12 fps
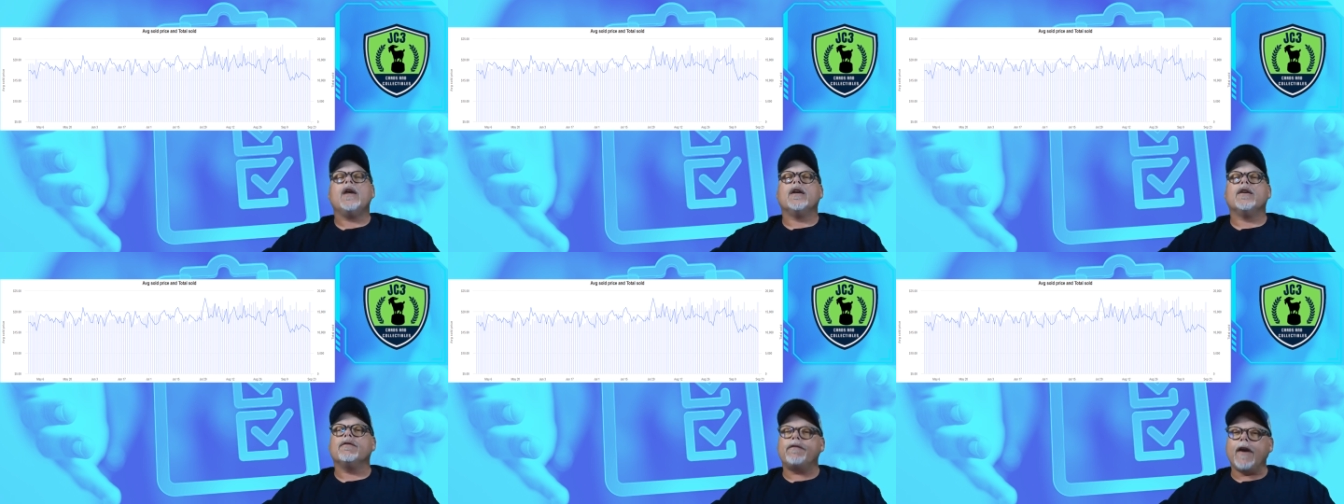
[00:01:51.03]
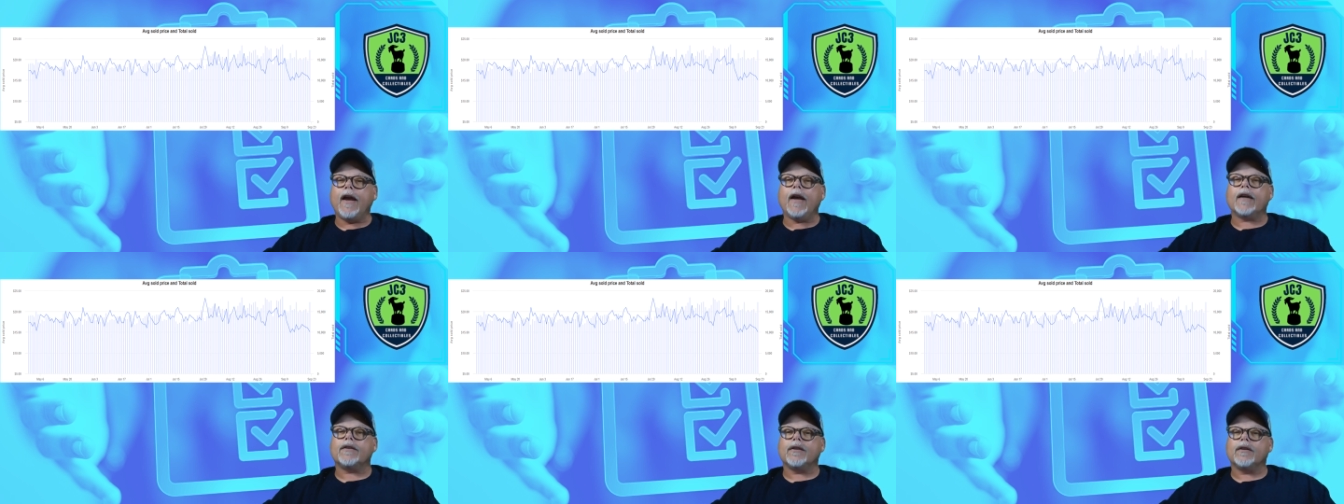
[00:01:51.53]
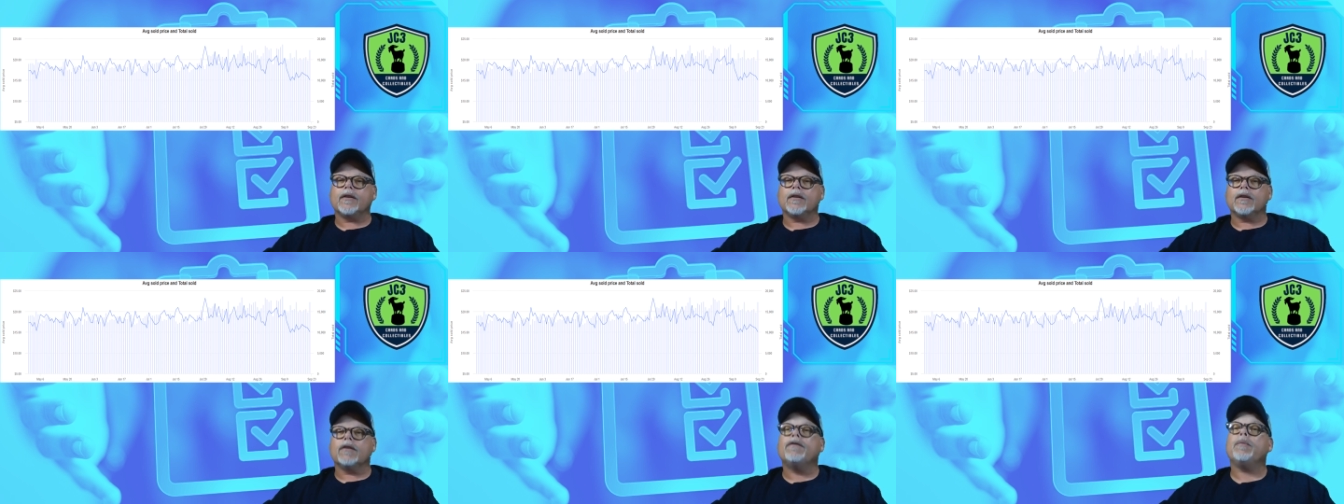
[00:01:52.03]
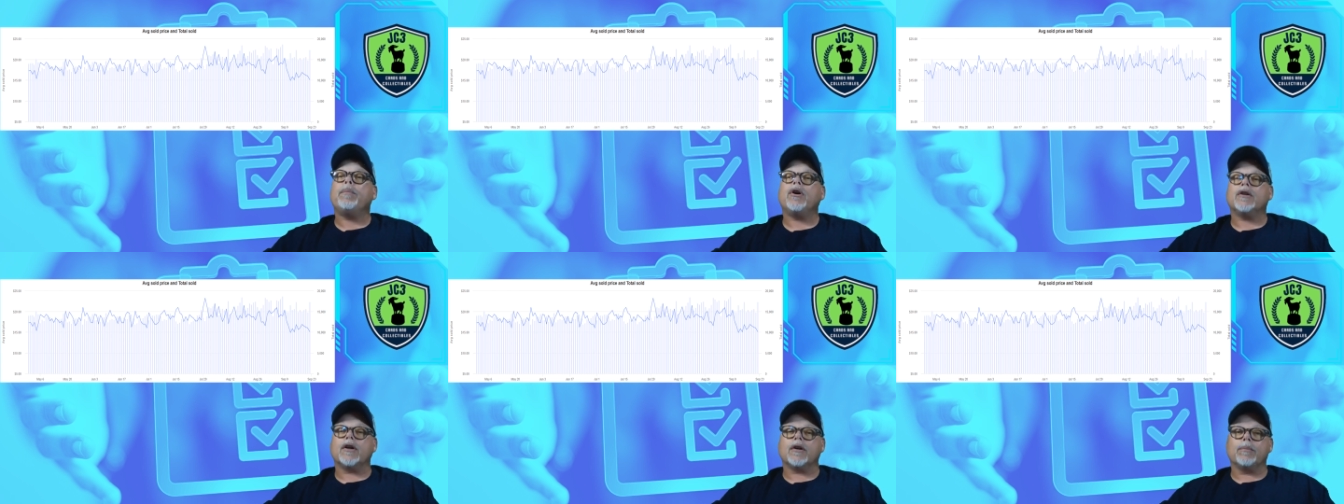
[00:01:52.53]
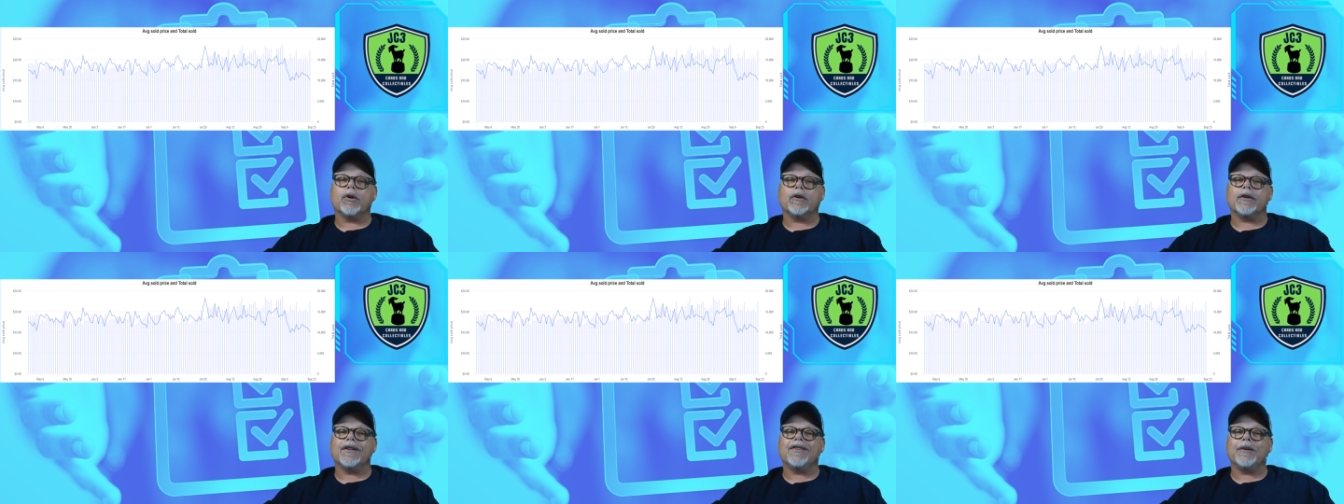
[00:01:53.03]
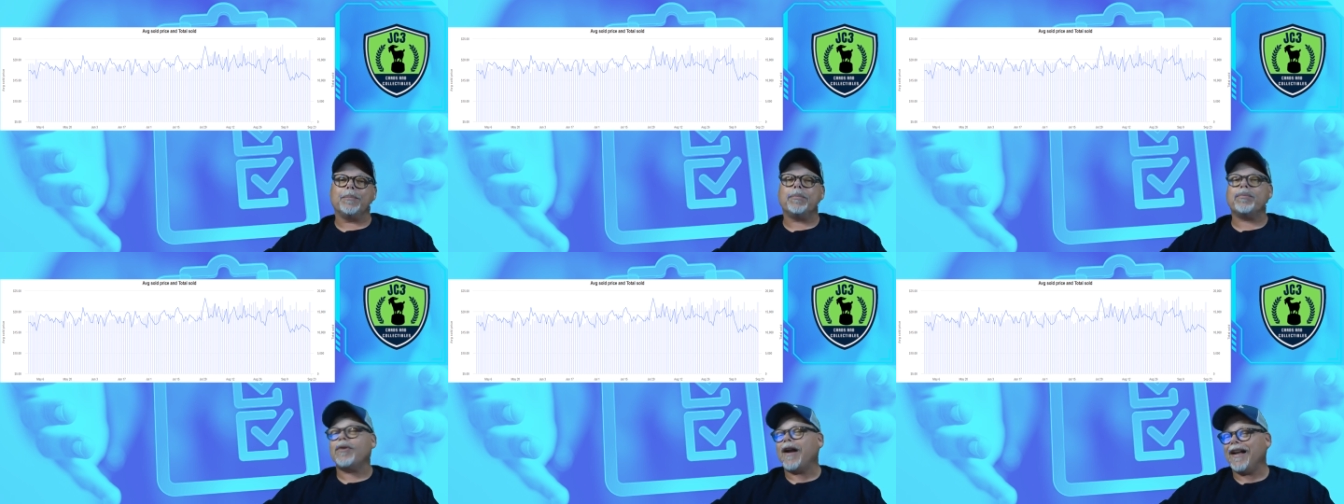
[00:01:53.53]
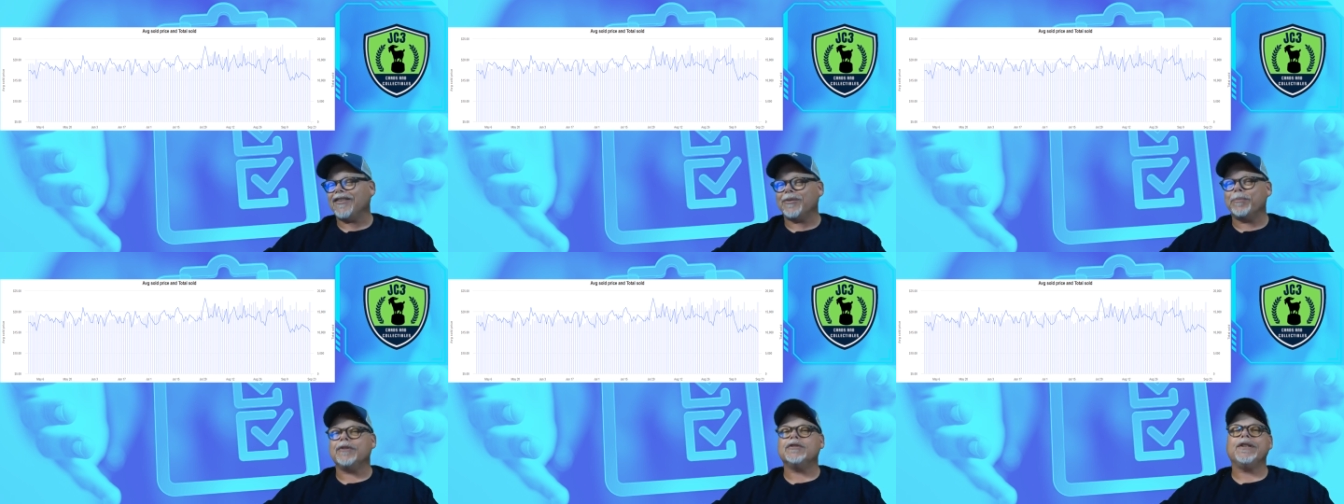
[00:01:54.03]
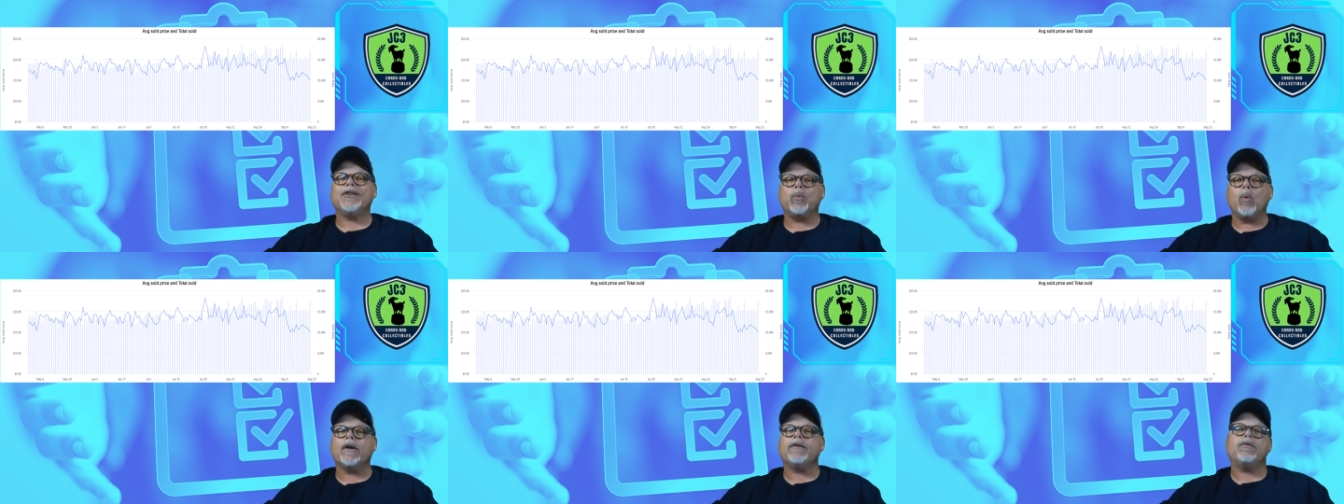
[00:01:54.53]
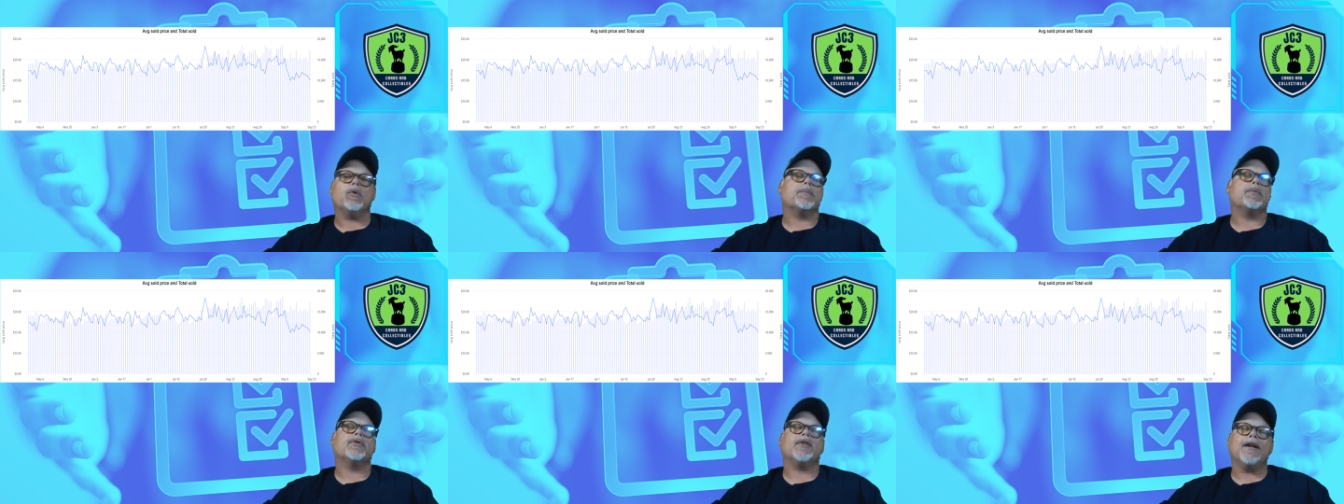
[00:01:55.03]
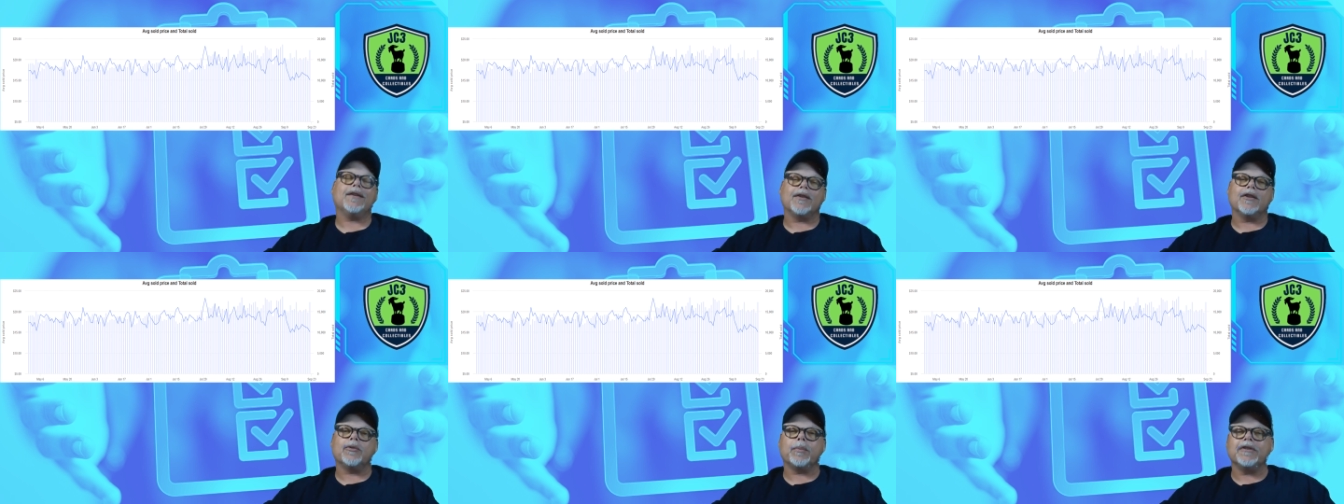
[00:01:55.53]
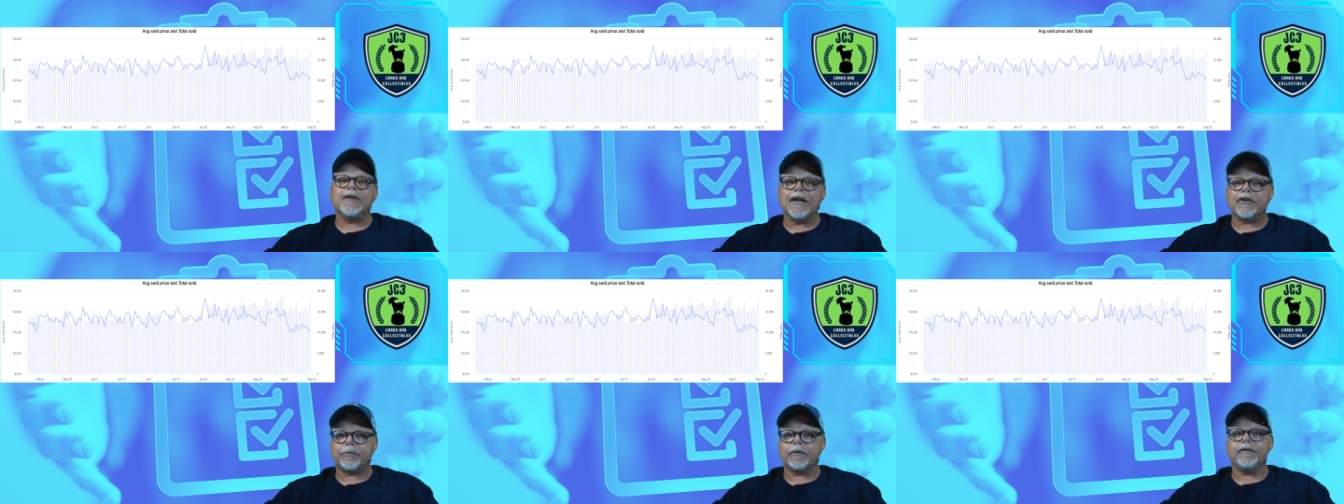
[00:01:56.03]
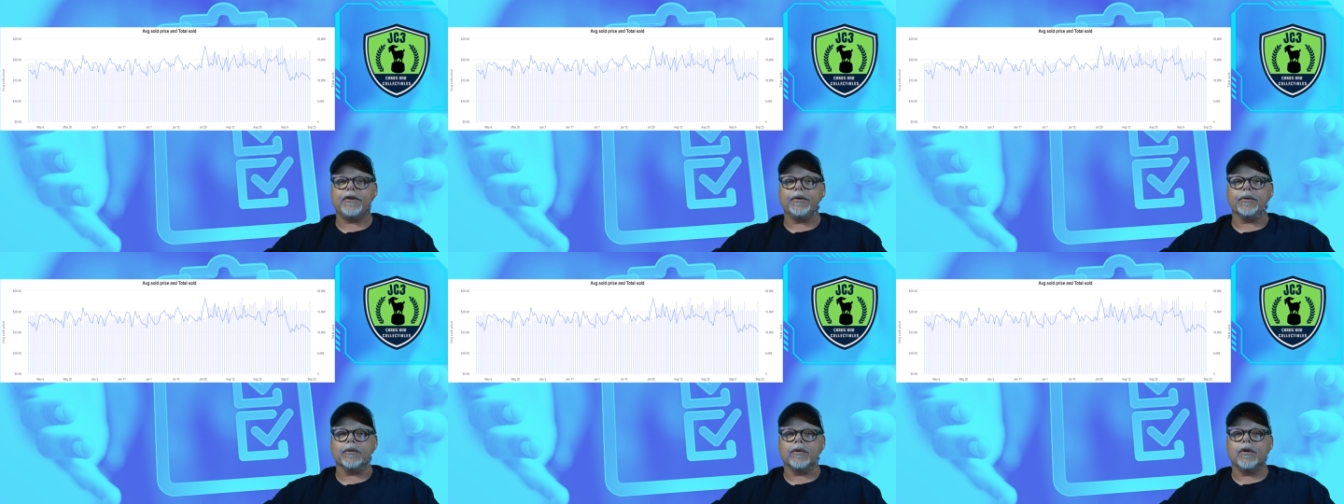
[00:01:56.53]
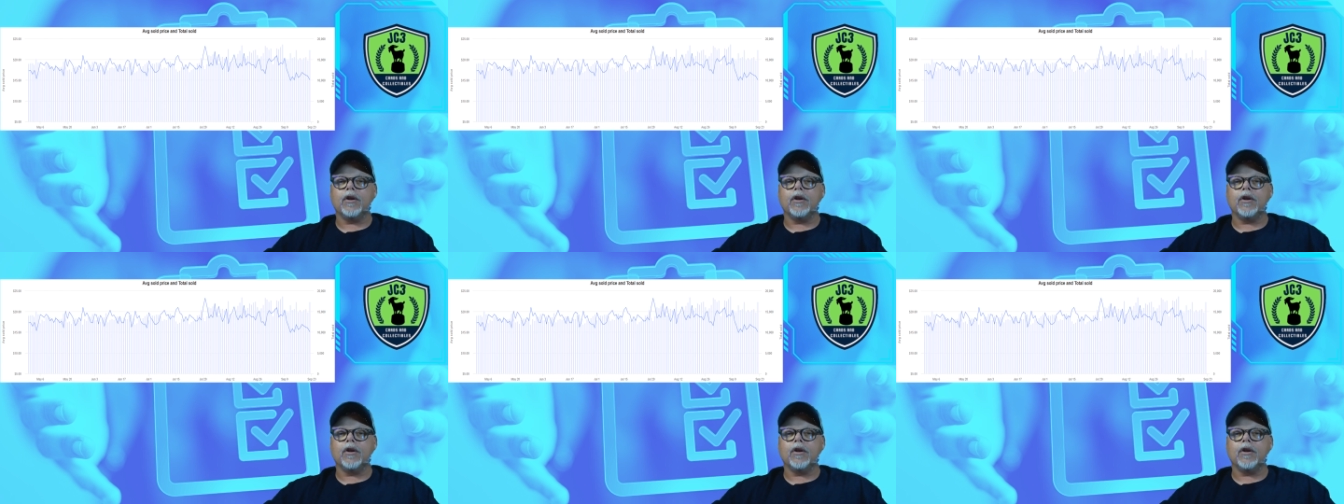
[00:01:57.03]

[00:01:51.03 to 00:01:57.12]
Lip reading: In fact, the football card market is up approximately 24% since we last reviewed.